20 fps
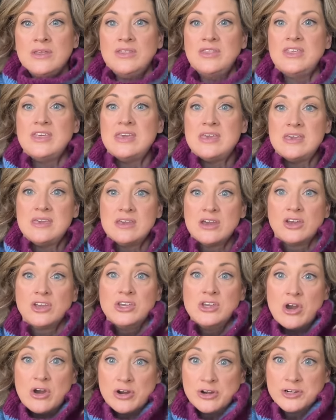The
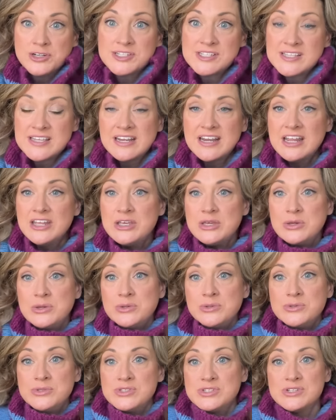yarns that I
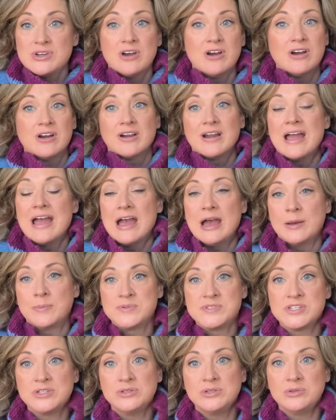used are
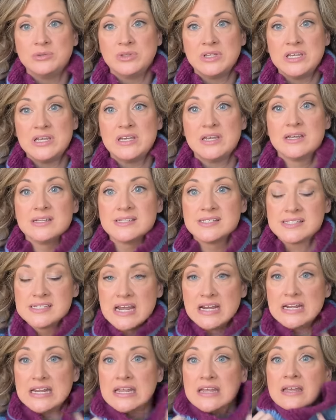absolutely
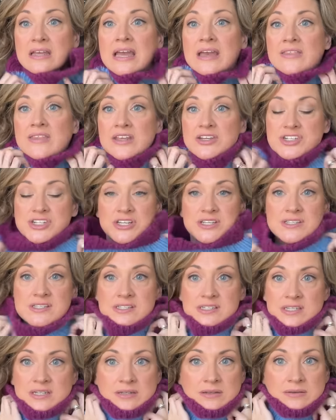stunning and they
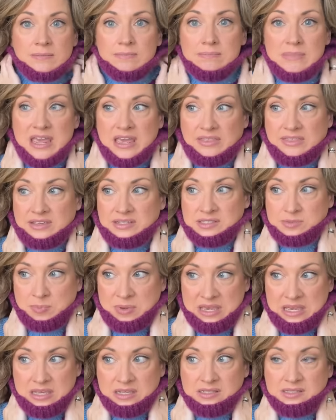just make this
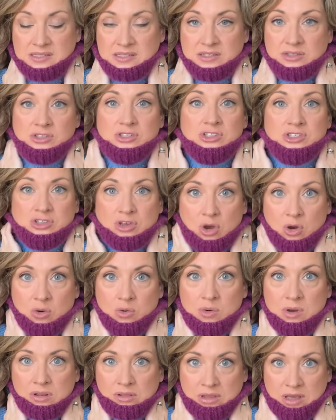piece
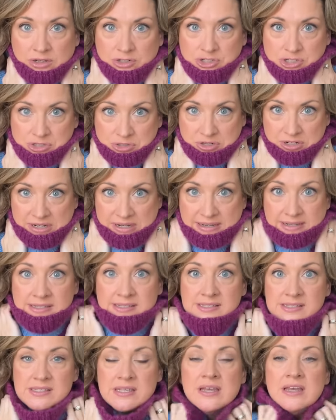so
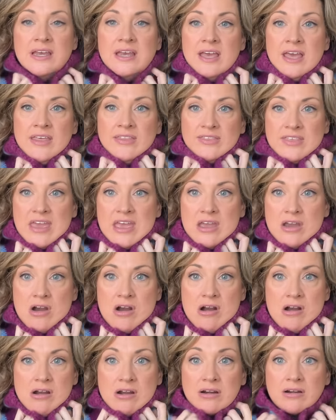luxurious. They
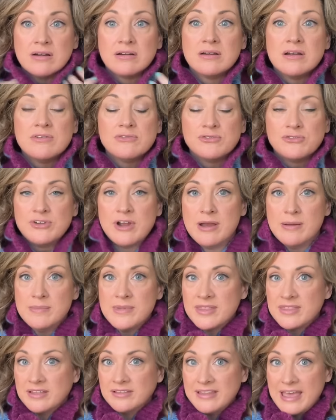are from
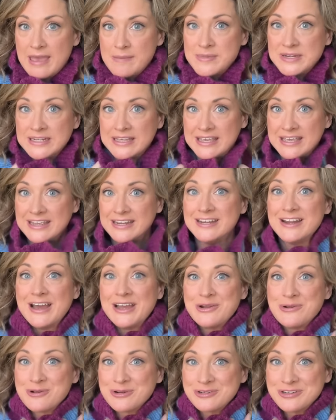the Lamb and Kid. I
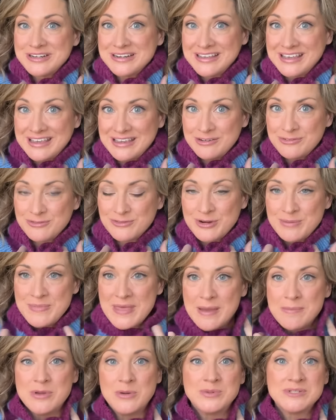ordered a kit from
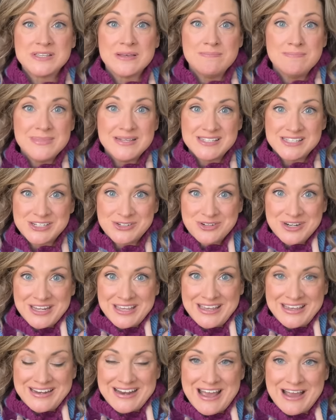them. It was a mystery
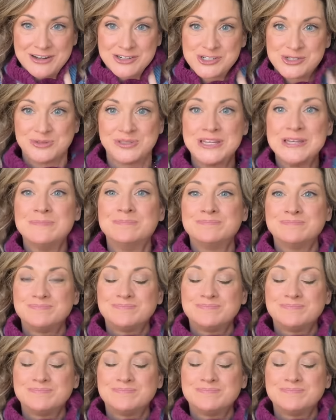kit actually.